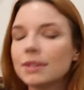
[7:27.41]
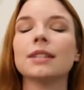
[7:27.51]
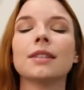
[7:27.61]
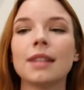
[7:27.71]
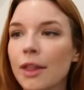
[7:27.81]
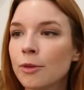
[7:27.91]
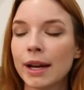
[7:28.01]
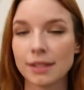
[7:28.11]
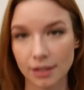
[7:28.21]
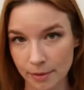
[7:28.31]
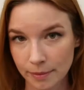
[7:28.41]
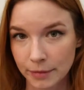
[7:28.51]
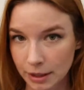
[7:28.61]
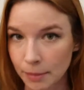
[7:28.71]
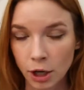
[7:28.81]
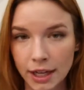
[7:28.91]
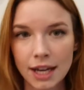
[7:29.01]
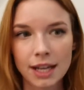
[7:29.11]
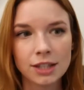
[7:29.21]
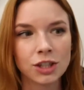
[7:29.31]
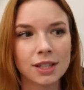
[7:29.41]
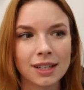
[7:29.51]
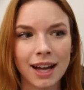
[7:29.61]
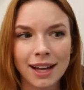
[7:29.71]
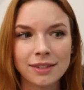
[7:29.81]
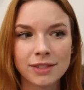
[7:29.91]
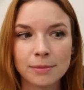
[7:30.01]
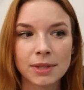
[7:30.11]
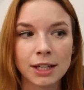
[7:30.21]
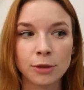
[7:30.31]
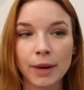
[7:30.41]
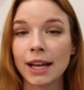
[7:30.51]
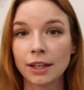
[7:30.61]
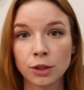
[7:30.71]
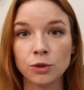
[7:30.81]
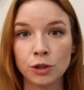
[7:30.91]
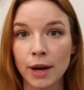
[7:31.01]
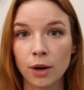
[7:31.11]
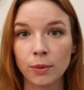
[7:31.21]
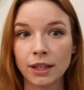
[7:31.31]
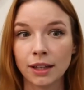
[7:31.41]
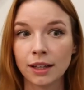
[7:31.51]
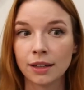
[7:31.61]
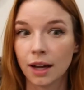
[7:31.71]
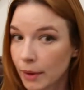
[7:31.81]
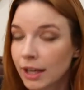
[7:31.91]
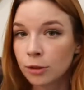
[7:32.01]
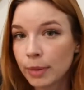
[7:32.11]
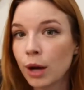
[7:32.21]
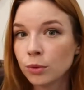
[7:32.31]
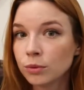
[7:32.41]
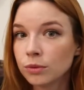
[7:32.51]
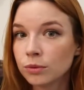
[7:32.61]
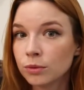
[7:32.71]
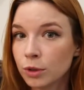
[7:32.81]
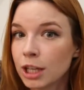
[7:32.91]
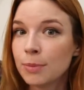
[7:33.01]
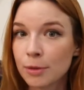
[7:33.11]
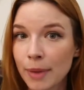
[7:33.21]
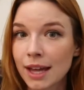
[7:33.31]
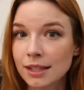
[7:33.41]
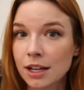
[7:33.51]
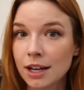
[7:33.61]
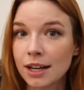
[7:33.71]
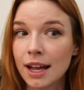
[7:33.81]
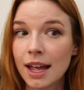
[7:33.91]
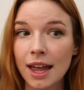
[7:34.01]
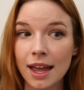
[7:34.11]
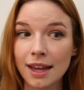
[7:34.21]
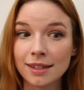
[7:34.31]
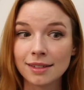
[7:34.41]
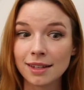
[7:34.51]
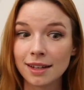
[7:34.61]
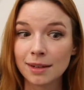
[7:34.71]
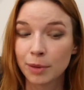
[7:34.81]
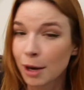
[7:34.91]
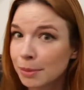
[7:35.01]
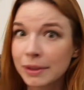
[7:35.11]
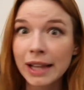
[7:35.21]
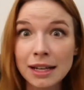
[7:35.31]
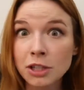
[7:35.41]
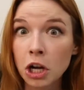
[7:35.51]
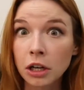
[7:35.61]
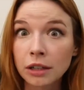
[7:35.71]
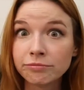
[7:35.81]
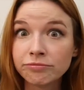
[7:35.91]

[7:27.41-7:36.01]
The other bikes on the market, it's just, it kind of seems like you're buying a Gucci belt when like a regular belt will keep your pants on and probably last longer.